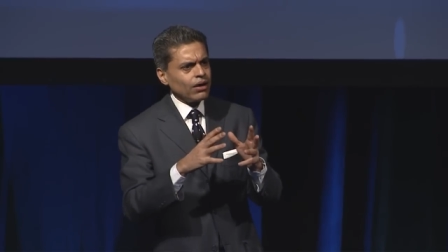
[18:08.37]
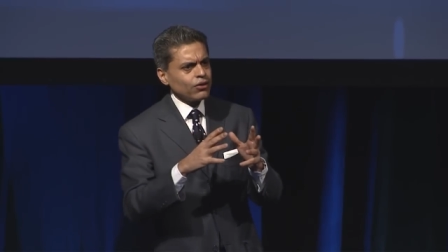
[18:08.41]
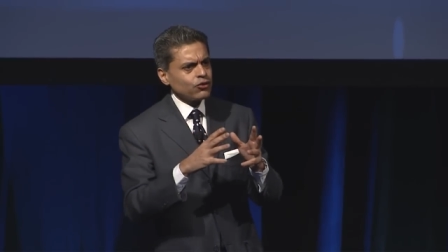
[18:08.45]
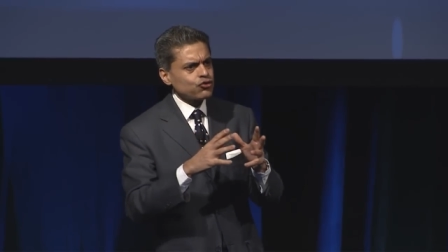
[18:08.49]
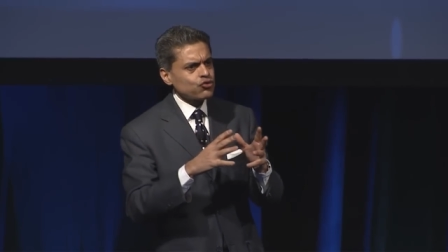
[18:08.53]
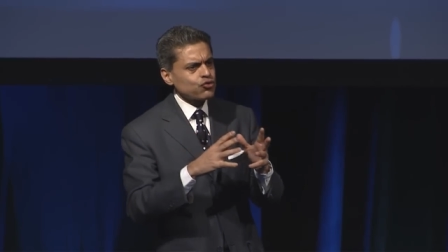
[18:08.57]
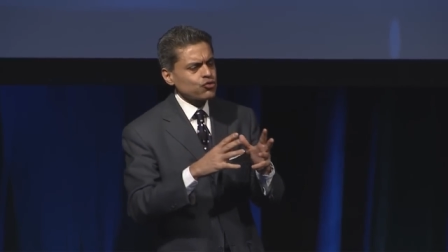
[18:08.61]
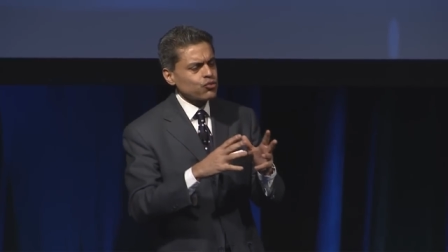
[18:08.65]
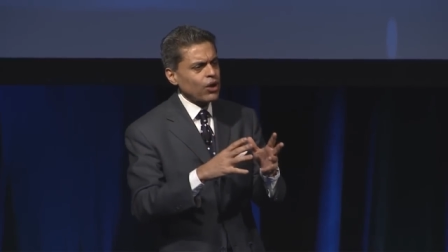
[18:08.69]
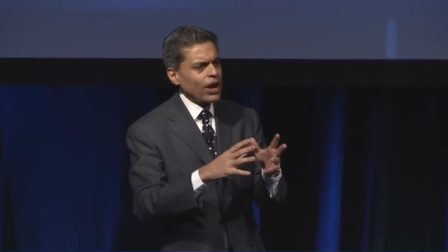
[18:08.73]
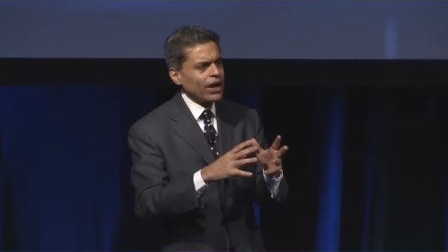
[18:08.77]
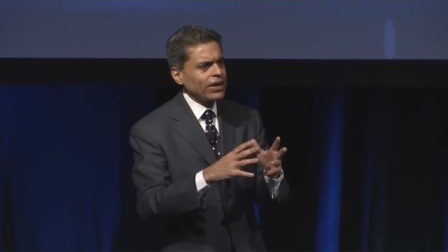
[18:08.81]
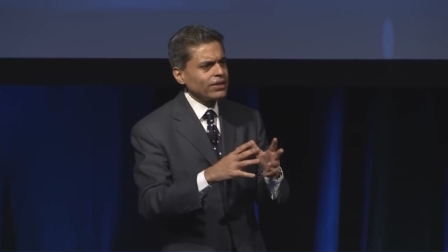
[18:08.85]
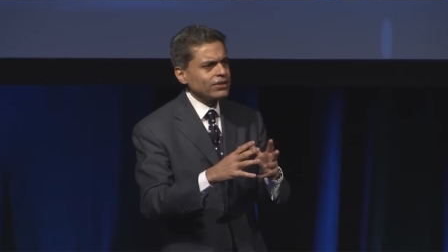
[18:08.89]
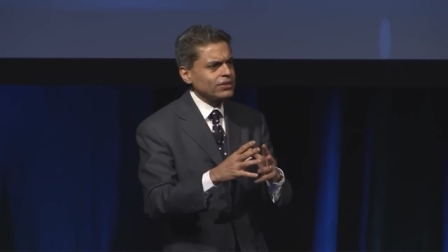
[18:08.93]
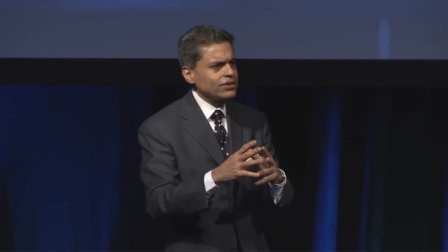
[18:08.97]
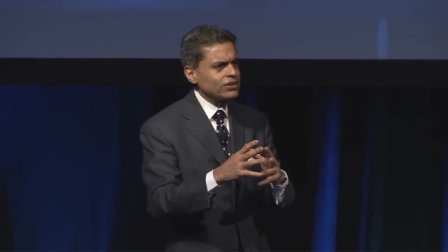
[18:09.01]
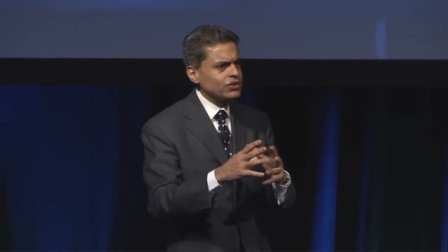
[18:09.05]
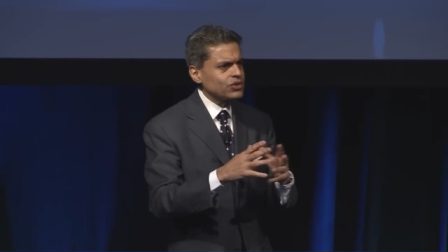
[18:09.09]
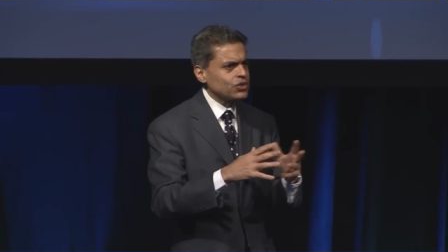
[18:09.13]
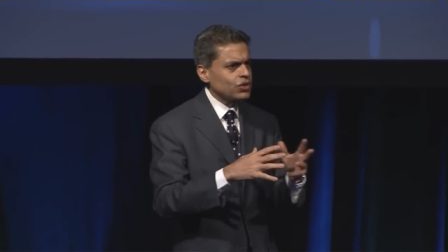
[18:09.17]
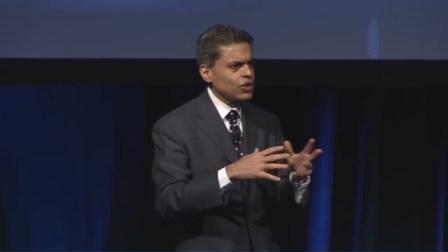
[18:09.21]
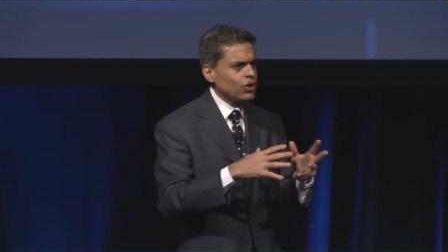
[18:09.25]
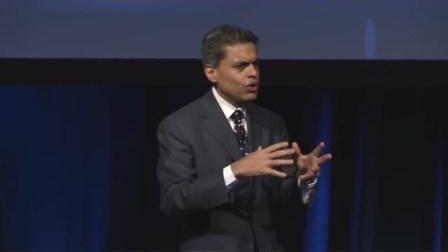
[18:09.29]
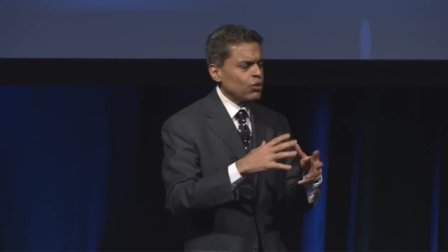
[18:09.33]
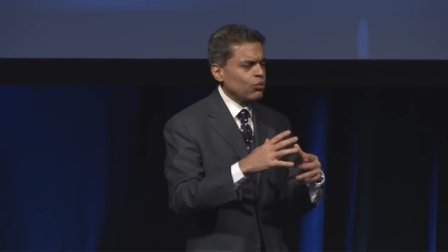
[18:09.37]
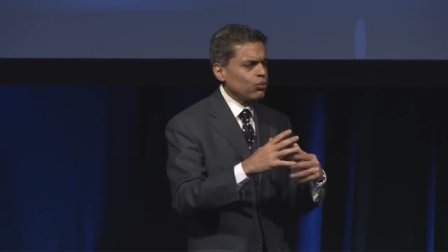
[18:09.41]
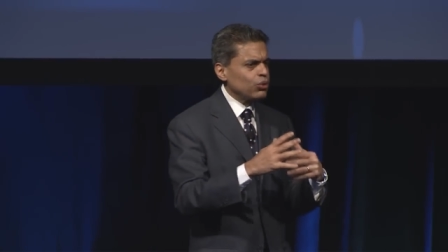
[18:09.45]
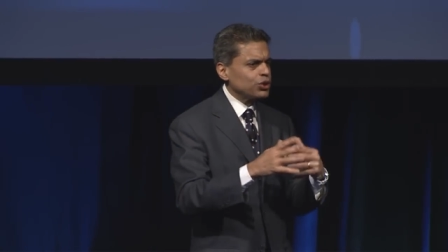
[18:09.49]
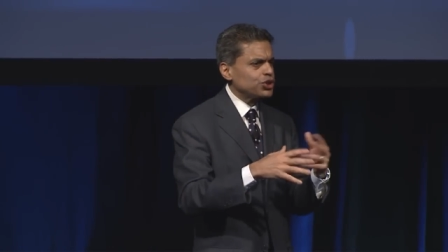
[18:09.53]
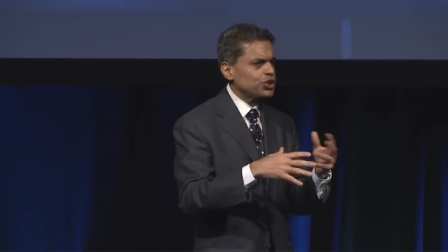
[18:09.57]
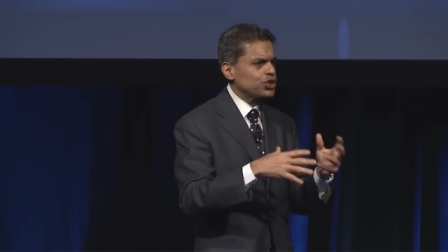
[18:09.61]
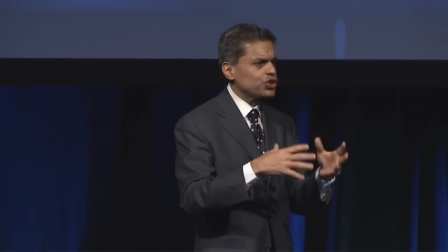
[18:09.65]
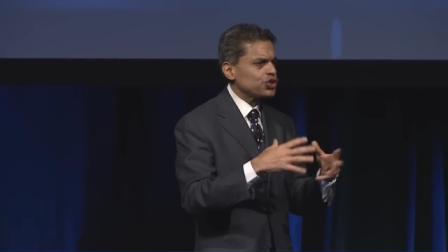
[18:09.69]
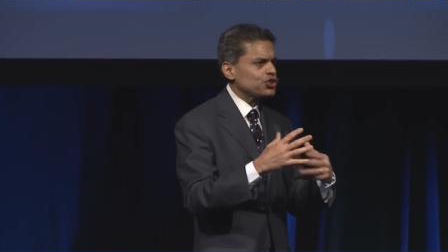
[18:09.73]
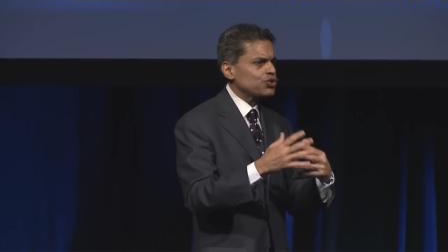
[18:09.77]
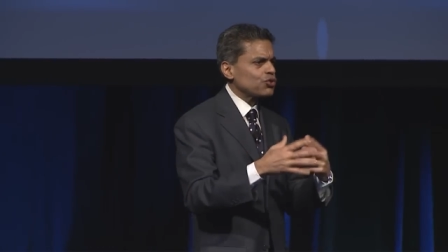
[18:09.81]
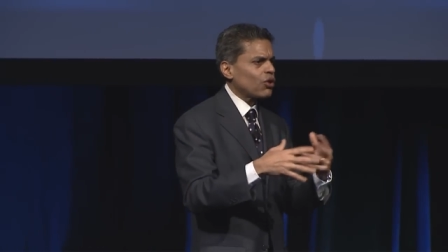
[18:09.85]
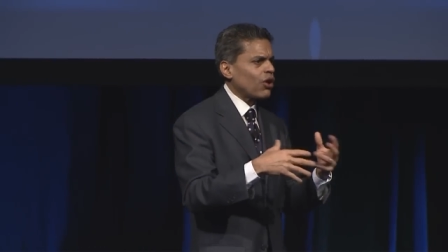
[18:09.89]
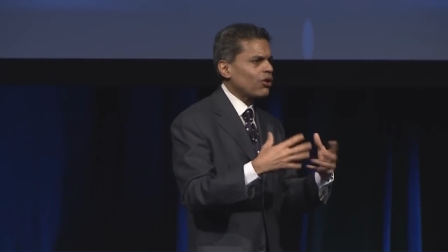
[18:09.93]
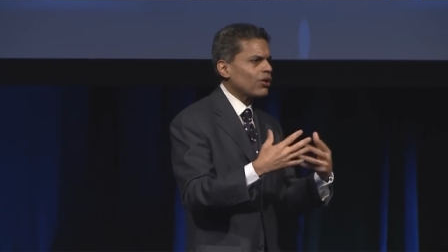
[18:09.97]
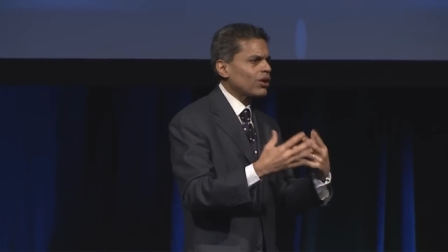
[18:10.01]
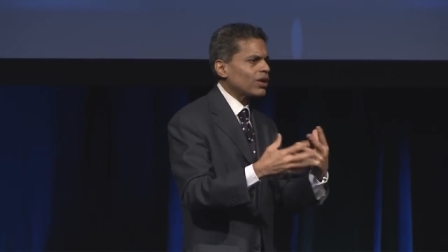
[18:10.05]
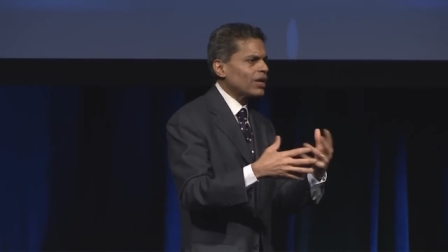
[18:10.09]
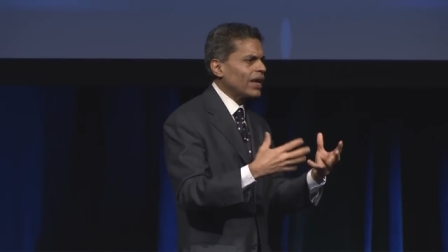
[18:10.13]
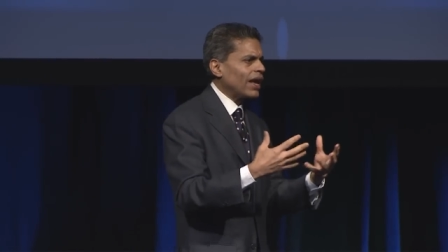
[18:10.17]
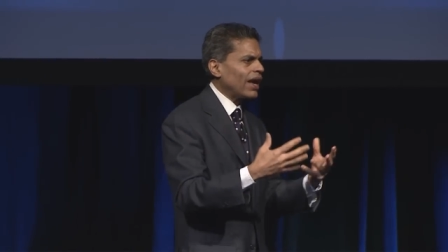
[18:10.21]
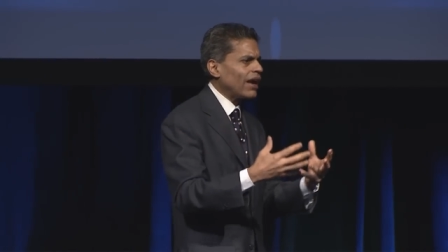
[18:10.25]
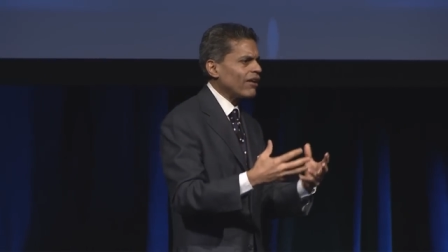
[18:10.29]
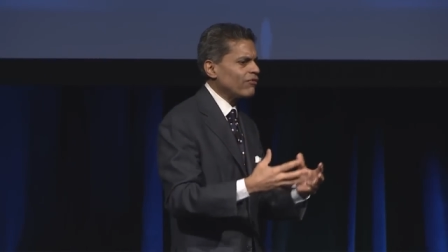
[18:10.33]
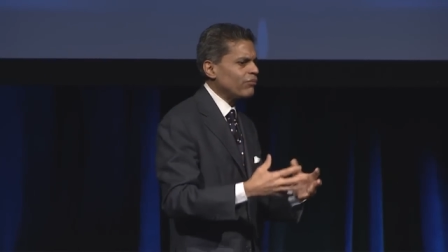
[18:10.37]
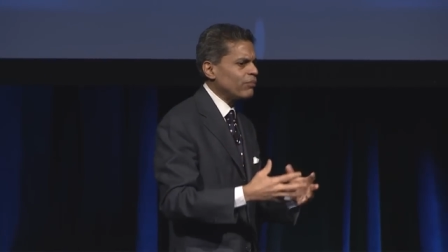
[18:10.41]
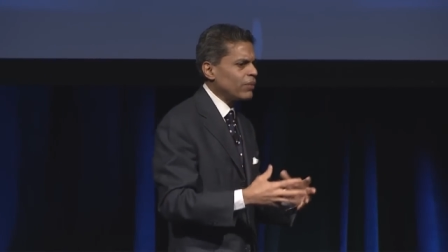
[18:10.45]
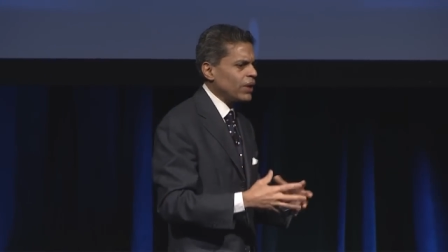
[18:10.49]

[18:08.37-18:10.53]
trends which historically have